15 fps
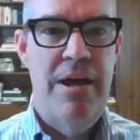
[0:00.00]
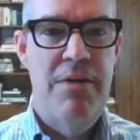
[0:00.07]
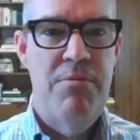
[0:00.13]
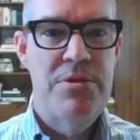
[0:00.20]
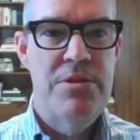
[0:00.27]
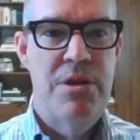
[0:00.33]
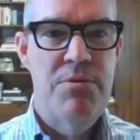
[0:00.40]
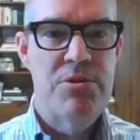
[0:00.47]

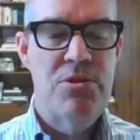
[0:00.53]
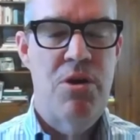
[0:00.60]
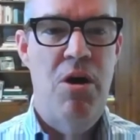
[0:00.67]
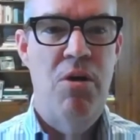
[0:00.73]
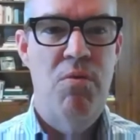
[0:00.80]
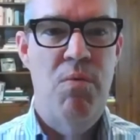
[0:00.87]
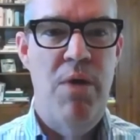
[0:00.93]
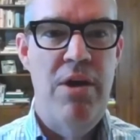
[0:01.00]
it was
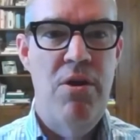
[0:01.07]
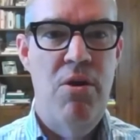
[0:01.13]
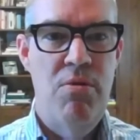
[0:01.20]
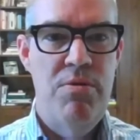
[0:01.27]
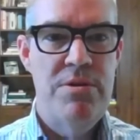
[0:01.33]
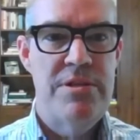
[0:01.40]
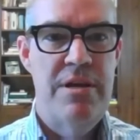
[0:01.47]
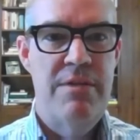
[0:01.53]
called Red
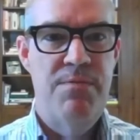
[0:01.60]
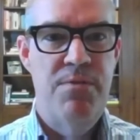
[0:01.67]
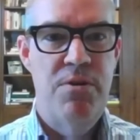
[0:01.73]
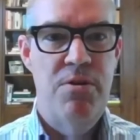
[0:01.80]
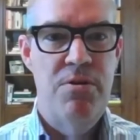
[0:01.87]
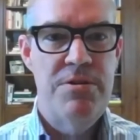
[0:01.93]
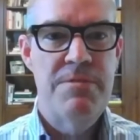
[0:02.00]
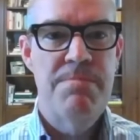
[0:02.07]
Oaks at
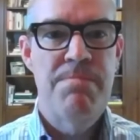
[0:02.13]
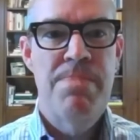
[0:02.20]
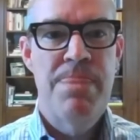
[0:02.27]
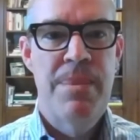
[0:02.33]
first.